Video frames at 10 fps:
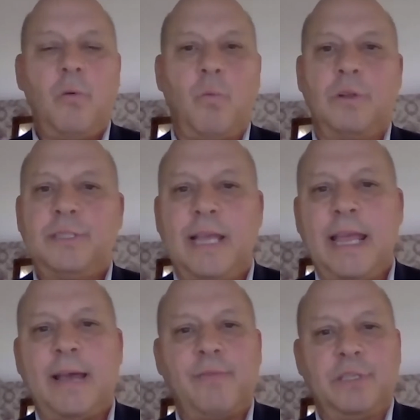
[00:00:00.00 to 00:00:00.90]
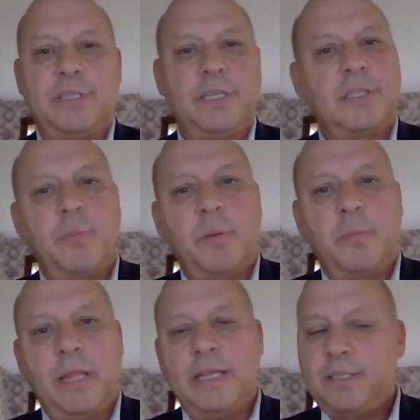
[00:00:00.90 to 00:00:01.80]
Once they have the system in
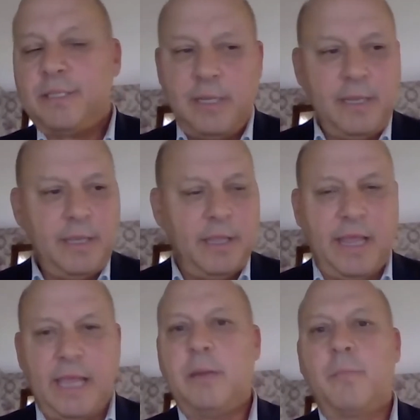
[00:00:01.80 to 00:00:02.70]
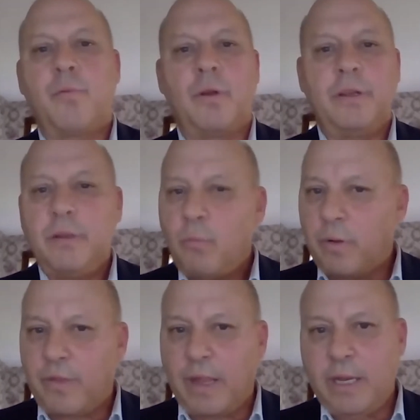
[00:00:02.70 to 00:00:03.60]
place, they can print
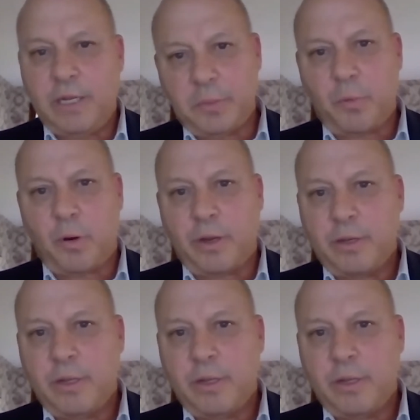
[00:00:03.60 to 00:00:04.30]
what they need to print.